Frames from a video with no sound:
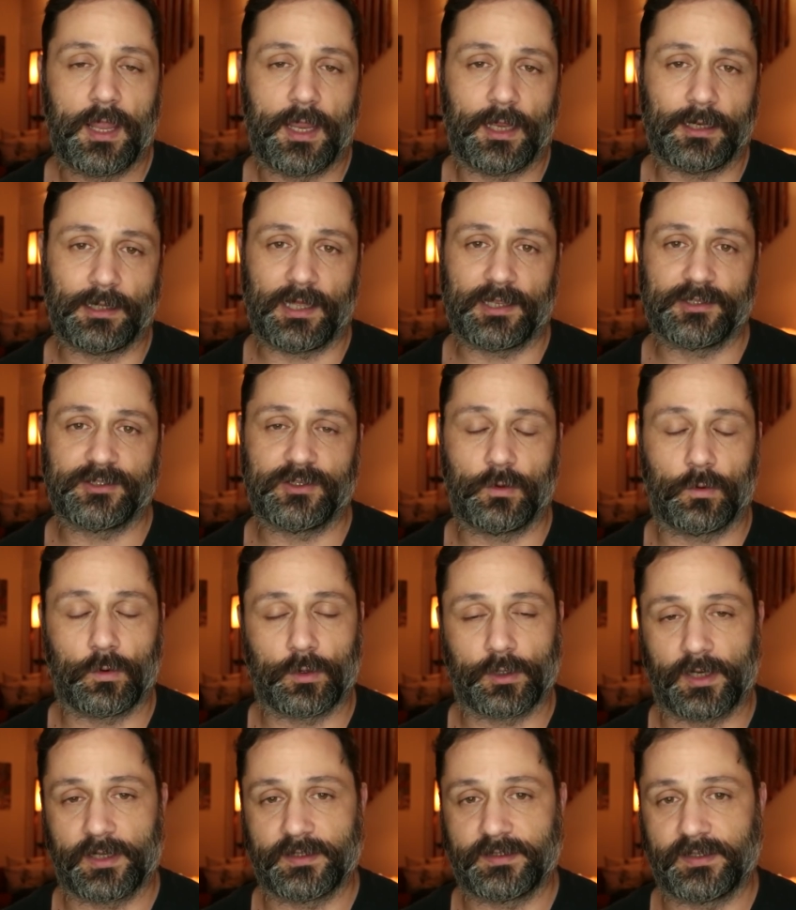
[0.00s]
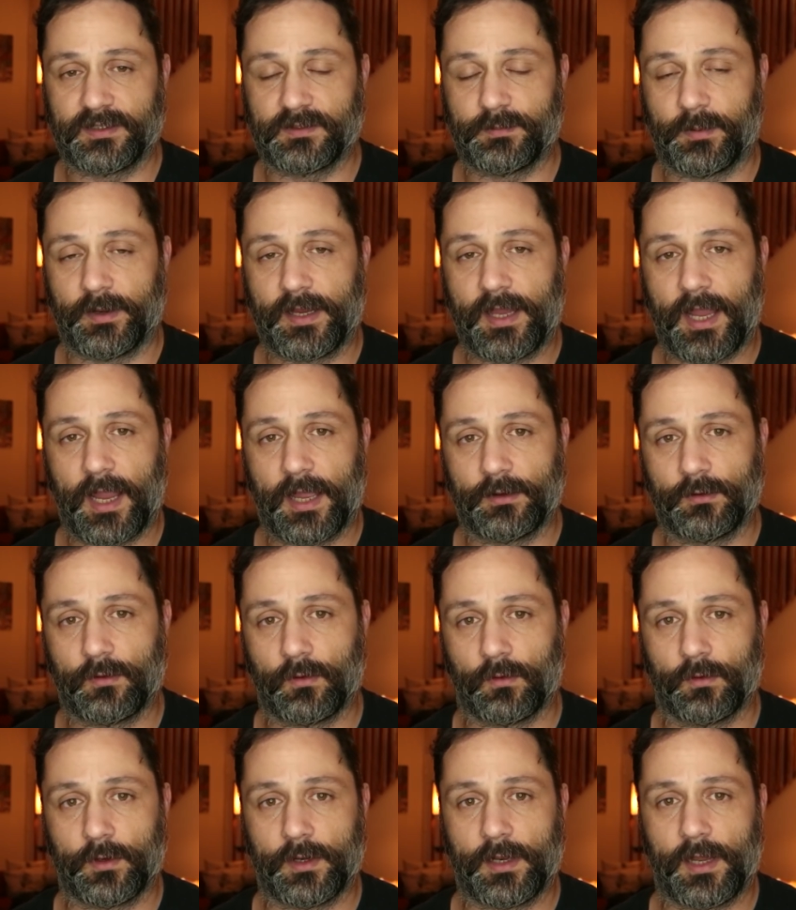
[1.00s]
it allows you to organize things by
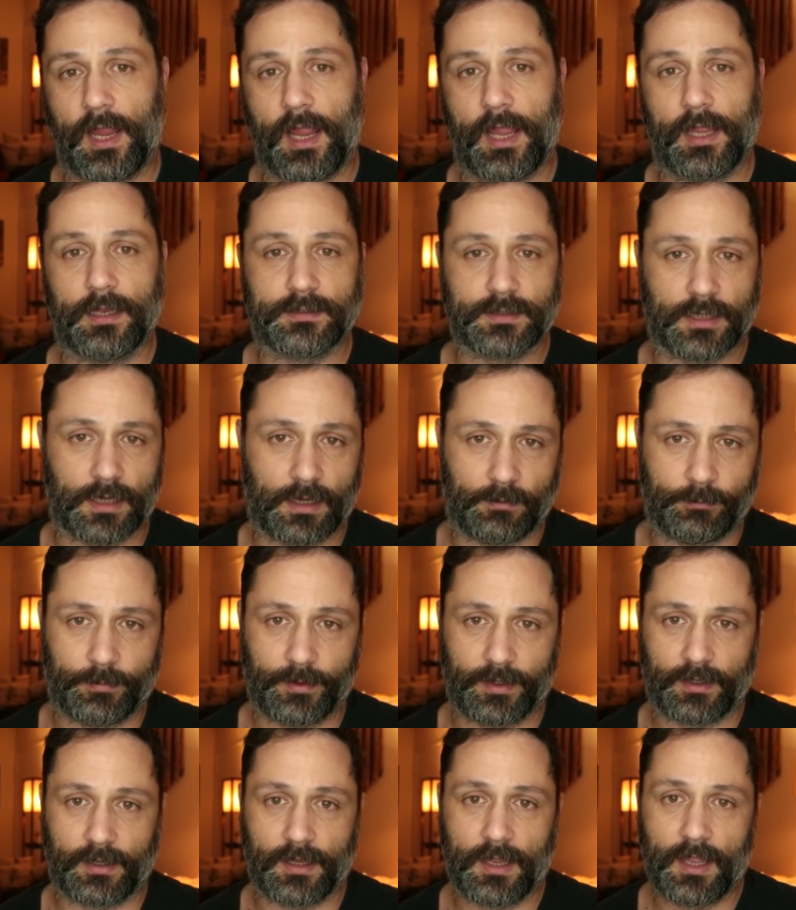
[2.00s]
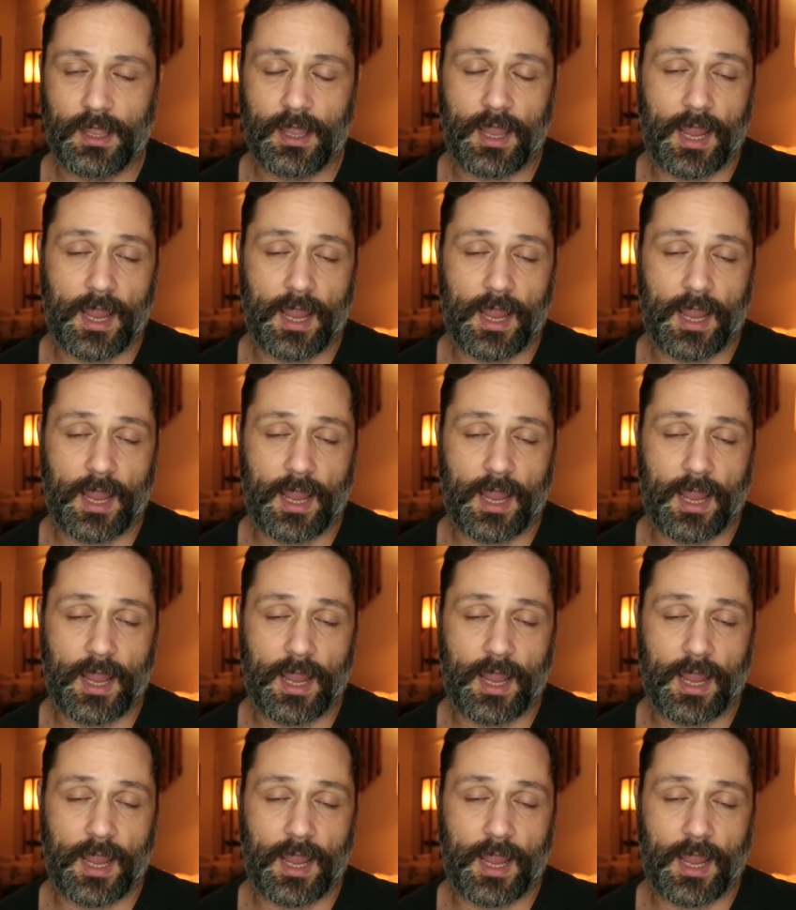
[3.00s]
category and topic.